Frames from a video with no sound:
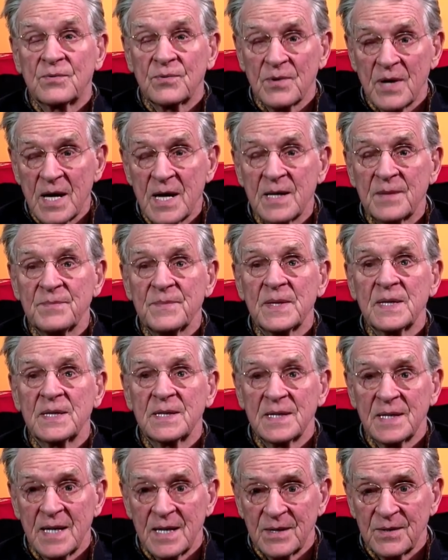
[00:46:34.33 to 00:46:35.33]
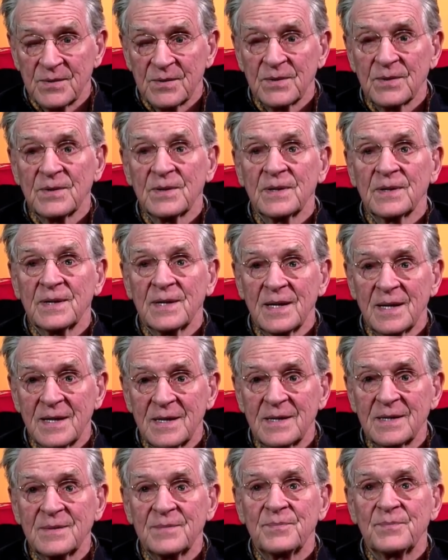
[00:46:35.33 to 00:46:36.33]
great mediator in
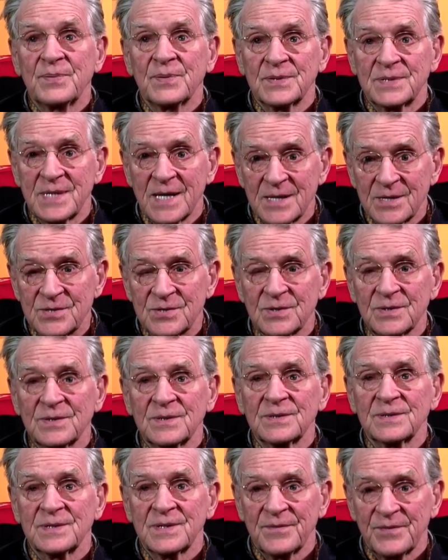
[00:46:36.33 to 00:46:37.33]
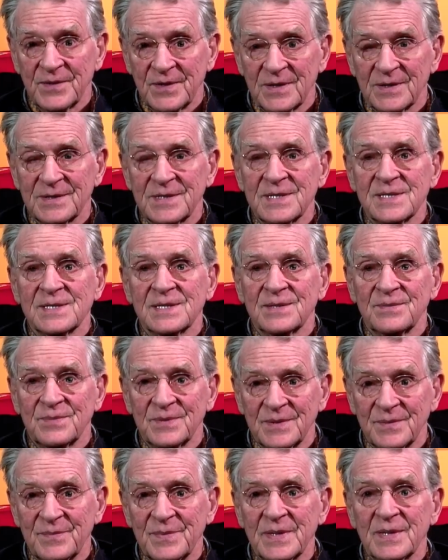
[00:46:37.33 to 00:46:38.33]
any potential difficulties that
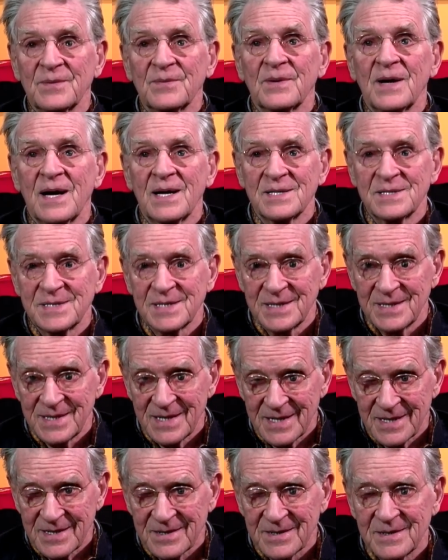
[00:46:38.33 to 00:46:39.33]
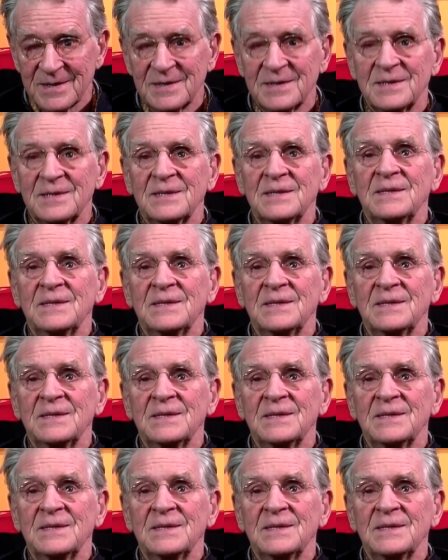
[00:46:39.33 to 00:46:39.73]
will be arising there